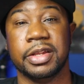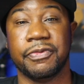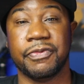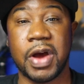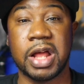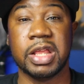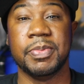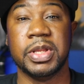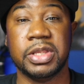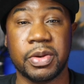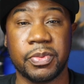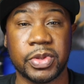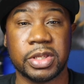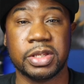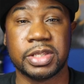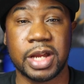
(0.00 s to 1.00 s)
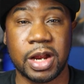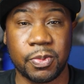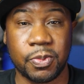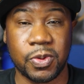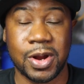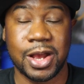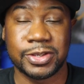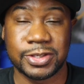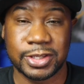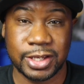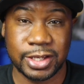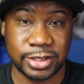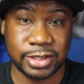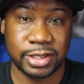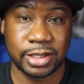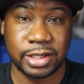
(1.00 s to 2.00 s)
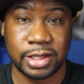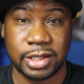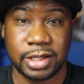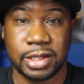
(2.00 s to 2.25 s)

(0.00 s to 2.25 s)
to finally be done with the entire process.